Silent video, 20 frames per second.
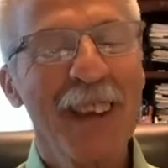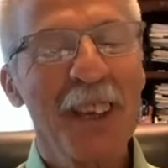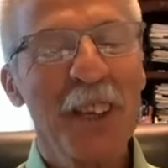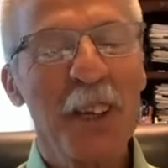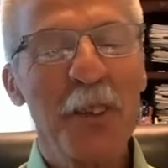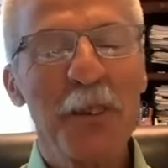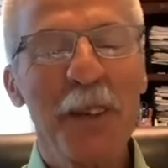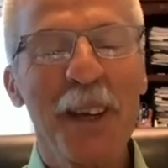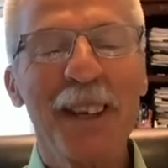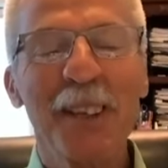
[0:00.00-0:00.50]

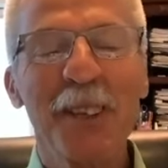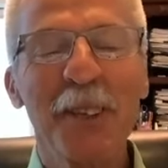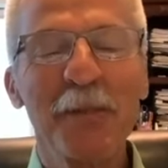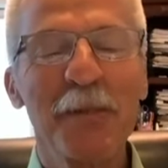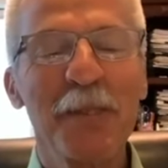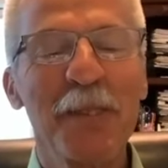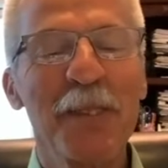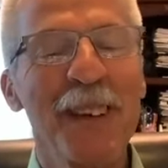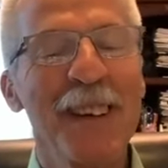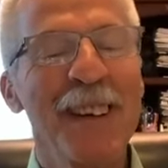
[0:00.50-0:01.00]
you think
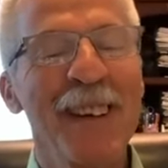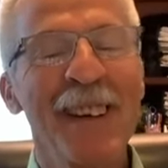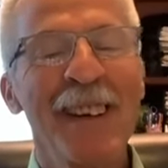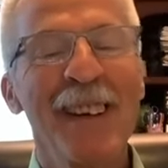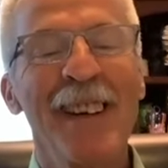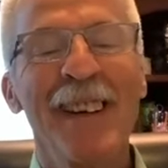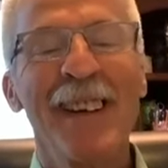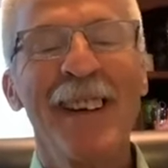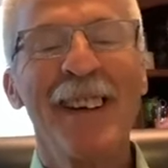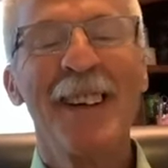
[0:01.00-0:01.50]
of
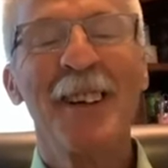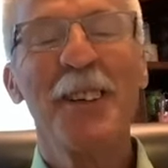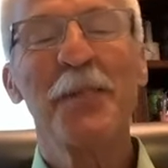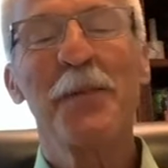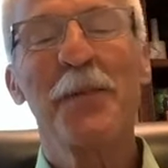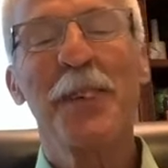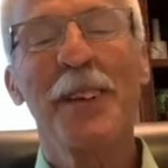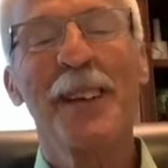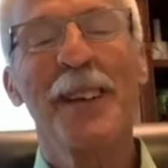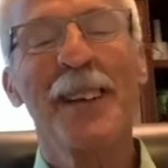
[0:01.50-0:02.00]
of
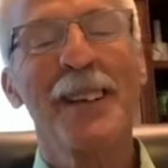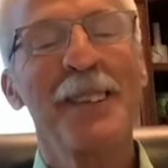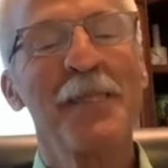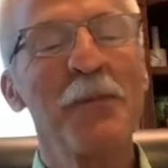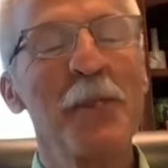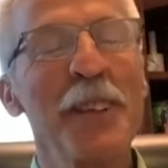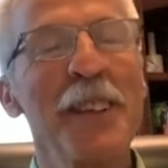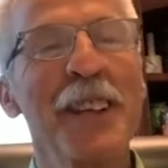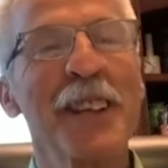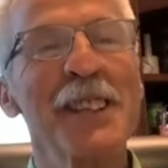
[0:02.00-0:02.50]
uh,
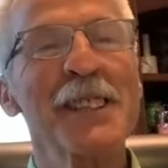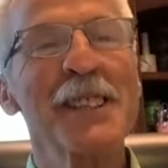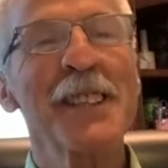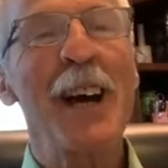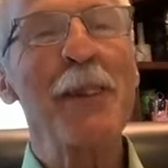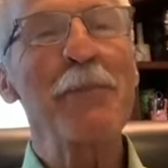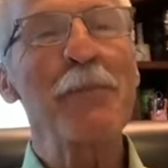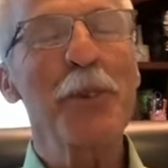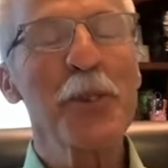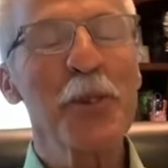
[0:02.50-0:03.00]
when the
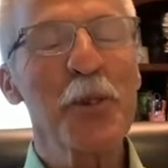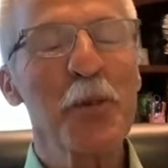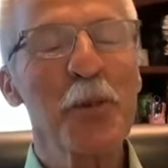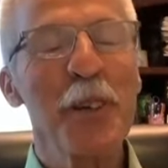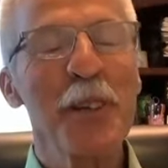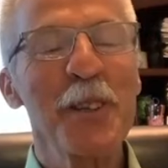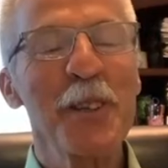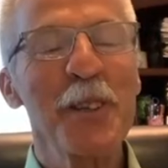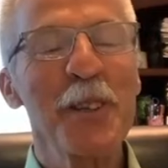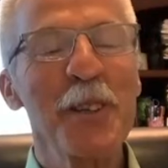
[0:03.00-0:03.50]
disciples were
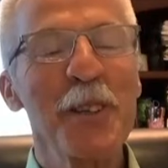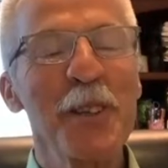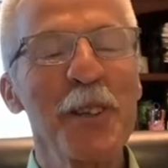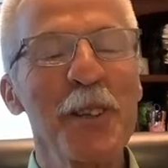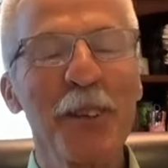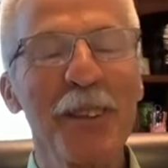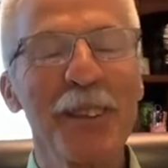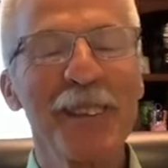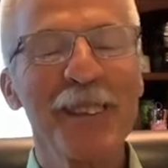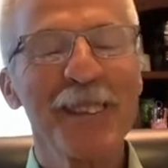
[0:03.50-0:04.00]
in the boat,